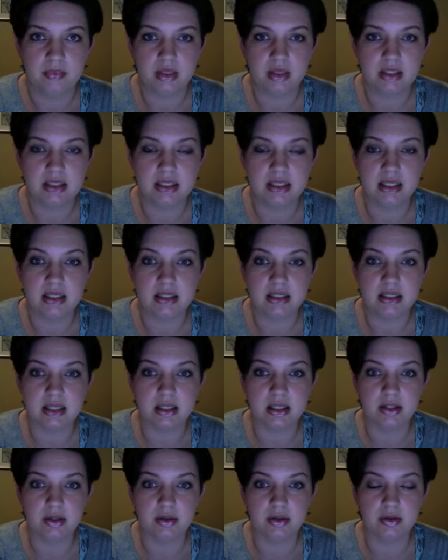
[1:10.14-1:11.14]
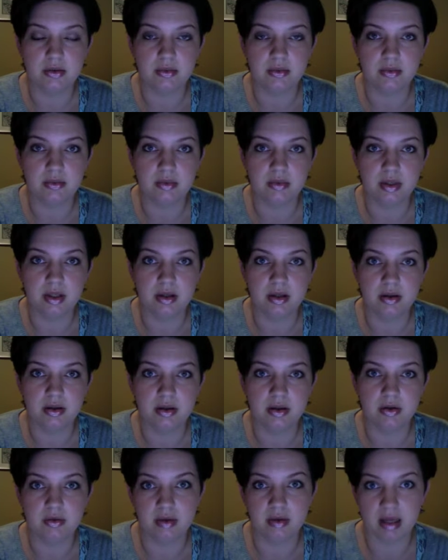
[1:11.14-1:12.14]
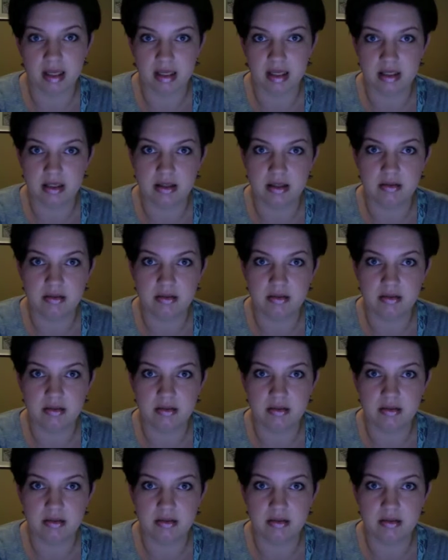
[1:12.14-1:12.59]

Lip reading: dent in your grade.